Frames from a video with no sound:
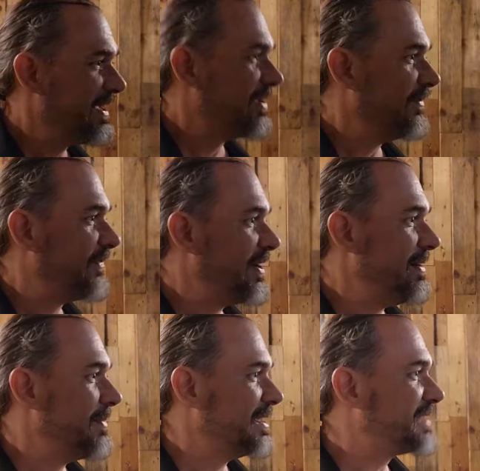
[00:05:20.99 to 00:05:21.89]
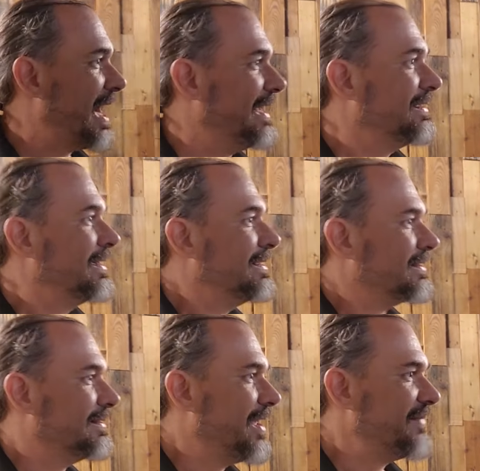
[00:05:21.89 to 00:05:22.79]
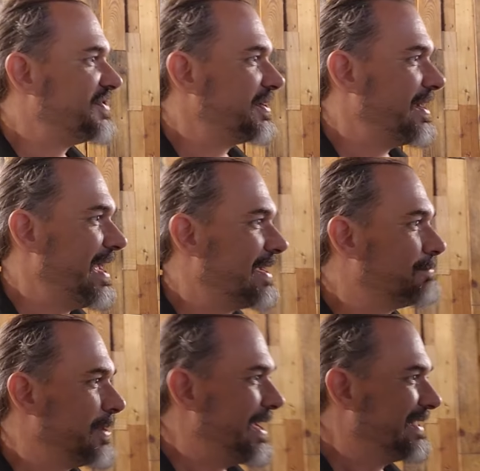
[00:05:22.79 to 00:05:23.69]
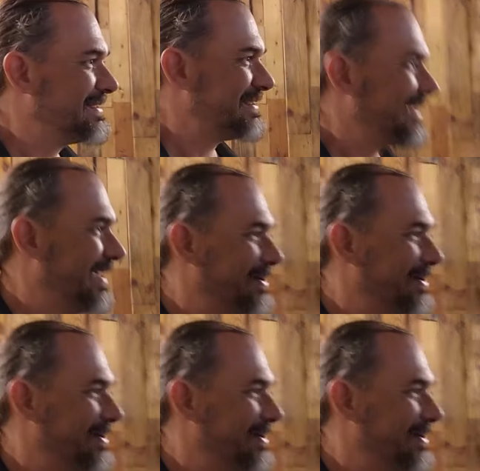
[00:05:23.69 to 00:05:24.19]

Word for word: Thank you very much. Yeah, welcome. Loved your eggplant.